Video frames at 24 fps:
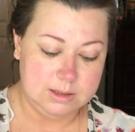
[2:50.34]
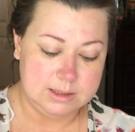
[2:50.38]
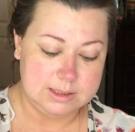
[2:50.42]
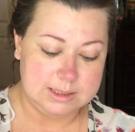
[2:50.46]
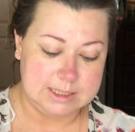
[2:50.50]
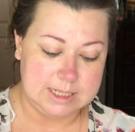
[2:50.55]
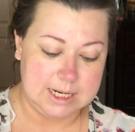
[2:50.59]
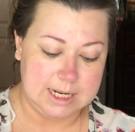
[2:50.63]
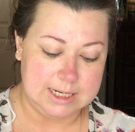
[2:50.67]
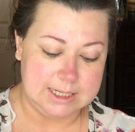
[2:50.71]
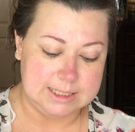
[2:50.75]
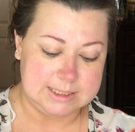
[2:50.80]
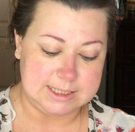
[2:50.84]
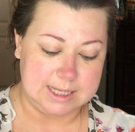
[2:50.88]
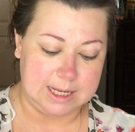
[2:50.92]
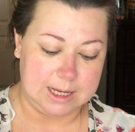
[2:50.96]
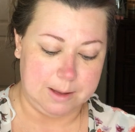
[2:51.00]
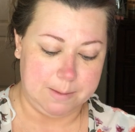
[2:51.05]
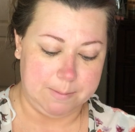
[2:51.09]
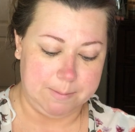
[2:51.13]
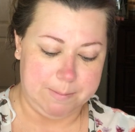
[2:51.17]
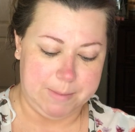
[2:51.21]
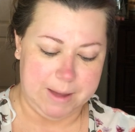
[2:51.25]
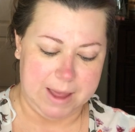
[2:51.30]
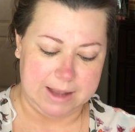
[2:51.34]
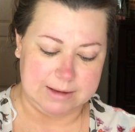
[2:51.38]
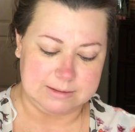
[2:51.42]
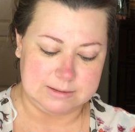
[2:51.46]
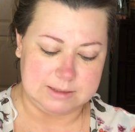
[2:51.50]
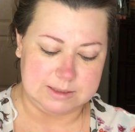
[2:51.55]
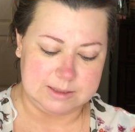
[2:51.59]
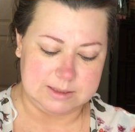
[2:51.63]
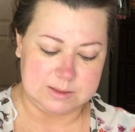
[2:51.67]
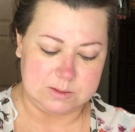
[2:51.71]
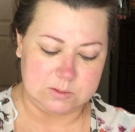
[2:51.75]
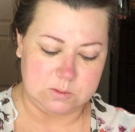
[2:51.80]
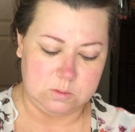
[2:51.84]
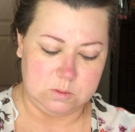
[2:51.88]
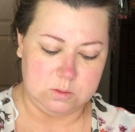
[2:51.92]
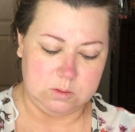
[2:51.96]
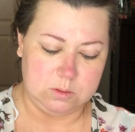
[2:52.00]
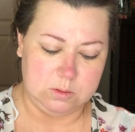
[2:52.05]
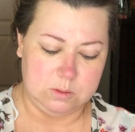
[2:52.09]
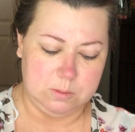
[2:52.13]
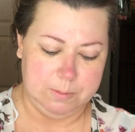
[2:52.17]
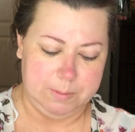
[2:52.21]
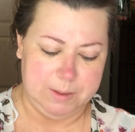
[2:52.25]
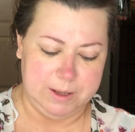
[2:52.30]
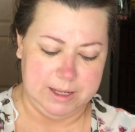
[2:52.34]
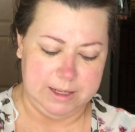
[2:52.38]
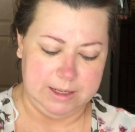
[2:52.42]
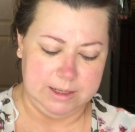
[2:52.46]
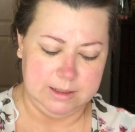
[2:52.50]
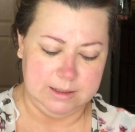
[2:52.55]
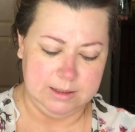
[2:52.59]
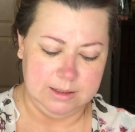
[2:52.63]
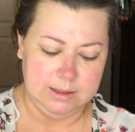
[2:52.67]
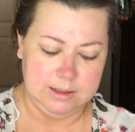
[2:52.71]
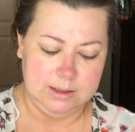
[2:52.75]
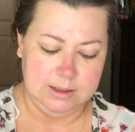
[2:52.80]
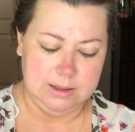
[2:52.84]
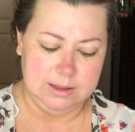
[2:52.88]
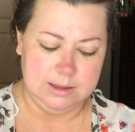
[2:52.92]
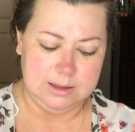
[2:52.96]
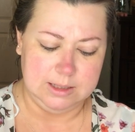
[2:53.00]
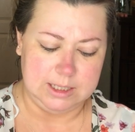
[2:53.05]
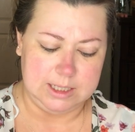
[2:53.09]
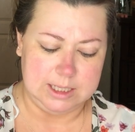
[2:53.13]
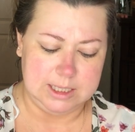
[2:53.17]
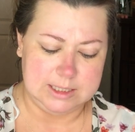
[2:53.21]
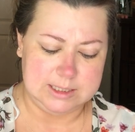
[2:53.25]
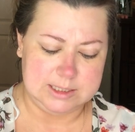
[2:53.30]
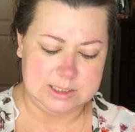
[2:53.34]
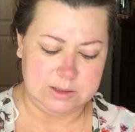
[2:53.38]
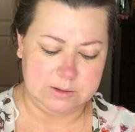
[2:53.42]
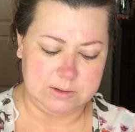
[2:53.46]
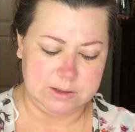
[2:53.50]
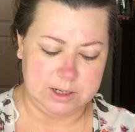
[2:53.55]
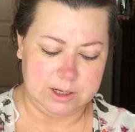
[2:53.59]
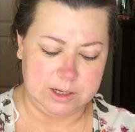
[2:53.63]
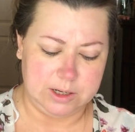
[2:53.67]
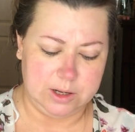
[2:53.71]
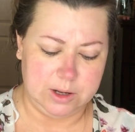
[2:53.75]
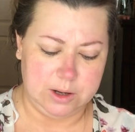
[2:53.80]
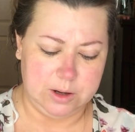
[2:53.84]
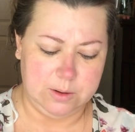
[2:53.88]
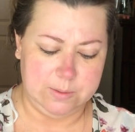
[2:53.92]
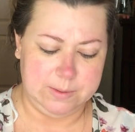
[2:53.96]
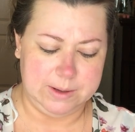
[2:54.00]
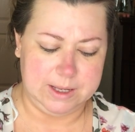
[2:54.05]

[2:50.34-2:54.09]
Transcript: Tonight is like back to school, but the kids don't get to go.